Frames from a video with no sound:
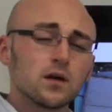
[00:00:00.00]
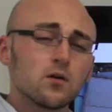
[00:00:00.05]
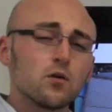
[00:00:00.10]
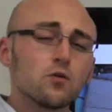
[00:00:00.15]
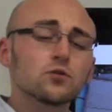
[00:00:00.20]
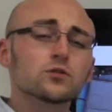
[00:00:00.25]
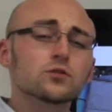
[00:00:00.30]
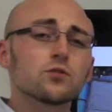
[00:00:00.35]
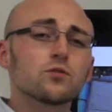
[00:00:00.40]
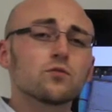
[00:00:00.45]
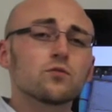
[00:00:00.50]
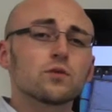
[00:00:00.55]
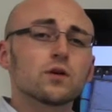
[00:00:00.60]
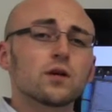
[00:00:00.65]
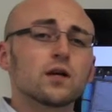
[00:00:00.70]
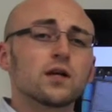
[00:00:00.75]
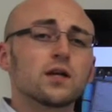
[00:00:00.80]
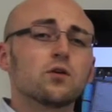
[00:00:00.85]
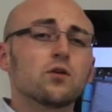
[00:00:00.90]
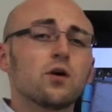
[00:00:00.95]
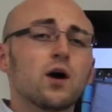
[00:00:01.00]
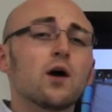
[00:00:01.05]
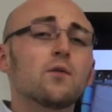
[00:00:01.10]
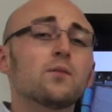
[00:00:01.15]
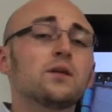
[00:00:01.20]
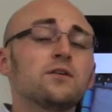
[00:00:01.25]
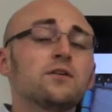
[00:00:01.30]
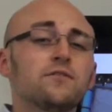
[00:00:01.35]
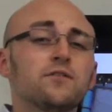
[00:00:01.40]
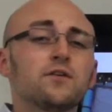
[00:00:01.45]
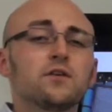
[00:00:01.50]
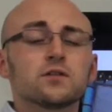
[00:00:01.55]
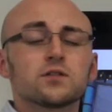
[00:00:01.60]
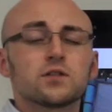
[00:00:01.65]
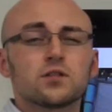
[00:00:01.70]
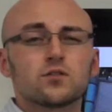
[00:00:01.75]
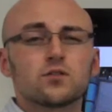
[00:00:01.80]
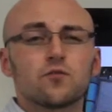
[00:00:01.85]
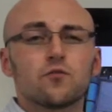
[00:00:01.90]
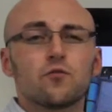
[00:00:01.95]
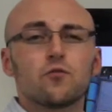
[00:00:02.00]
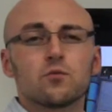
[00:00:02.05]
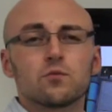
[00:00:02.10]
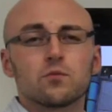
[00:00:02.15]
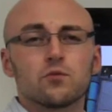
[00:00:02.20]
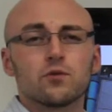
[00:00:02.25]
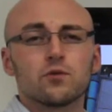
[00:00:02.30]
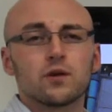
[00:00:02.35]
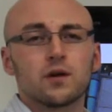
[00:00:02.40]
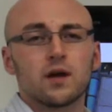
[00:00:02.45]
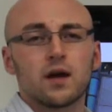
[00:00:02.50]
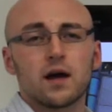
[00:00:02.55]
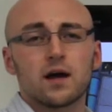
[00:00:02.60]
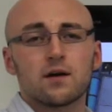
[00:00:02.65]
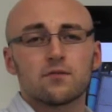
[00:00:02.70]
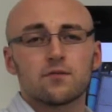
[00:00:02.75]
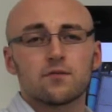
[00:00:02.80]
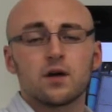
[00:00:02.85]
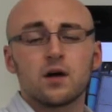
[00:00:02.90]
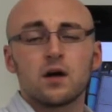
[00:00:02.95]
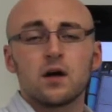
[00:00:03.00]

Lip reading: Also, how many fields is your form going to have?